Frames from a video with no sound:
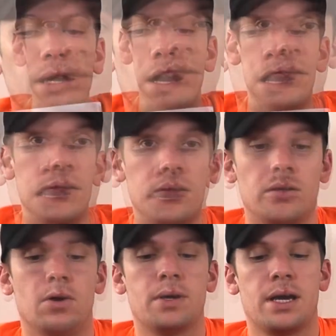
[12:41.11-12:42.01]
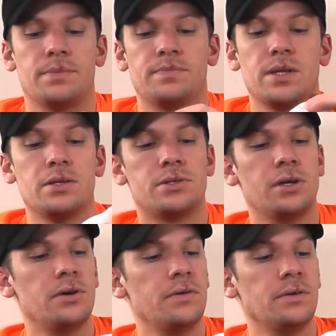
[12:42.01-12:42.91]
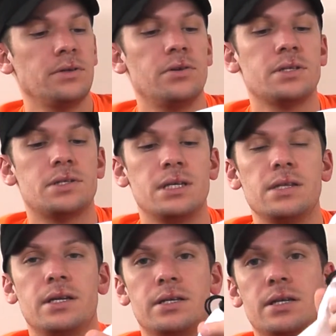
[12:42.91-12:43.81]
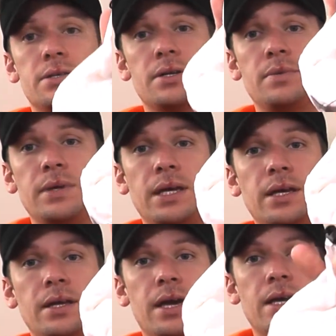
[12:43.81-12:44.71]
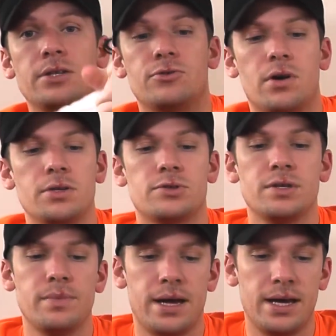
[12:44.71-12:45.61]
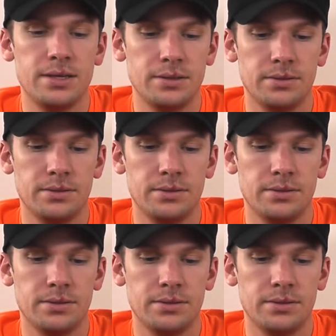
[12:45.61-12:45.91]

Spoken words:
Okay, so you can see that it does come in a drawstring bag